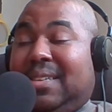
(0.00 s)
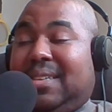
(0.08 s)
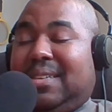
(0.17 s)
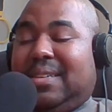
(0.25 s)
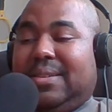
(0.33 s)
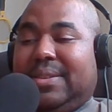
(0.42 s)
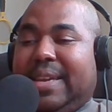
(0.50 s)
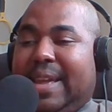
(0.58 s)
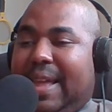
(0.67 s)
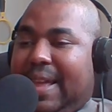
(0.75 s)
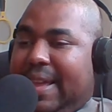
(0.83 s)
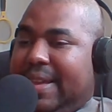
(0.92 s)
Oh
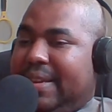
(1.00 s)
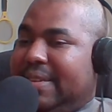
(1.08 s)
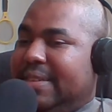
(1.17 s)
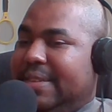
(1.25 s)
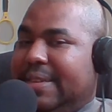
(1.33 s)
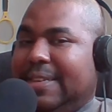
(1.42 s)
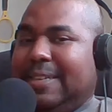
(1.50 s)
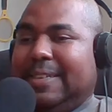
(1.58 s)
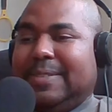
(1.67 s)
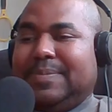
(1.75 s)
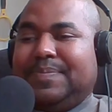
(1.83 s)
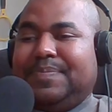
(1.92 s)
God.
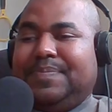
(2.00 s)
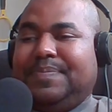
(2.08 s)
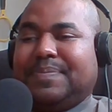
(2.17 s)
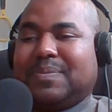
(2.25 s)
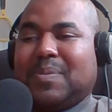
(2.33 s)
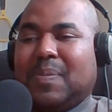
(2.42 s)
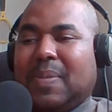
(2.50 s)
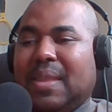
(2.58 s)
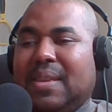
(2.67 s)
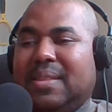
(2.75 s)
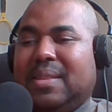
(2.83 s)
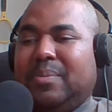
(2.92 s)
Um
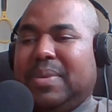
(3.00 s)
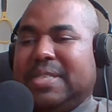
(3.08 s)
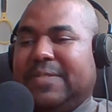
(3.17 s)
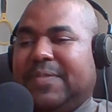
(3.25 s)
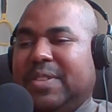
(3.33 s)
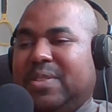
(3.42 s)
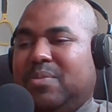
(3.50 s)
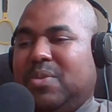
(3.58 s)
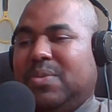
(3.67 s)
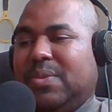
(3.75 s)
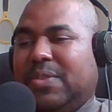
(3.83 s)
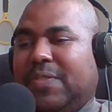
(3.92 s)
the budget for this
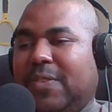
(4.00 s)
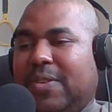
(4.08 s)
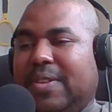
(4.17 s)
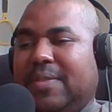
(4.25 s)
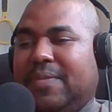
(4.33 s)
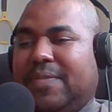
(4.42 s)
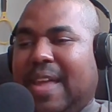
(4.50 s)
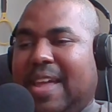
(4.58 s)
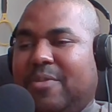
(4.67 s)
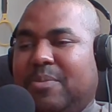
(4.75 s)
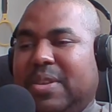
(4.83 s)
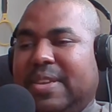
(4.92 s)
movie was forty
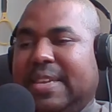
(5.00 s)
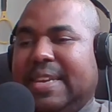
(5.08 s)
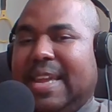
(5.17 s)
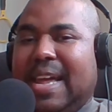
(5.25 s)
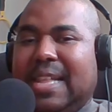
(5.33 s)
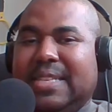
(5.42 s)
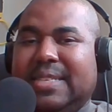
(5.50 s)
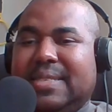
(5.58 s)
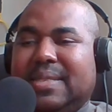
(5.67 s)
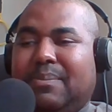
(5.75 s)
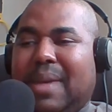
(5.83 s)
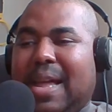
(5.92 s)
five million dollars.
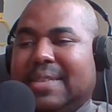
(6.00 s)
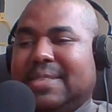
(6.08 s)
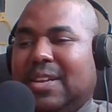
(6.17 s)
The box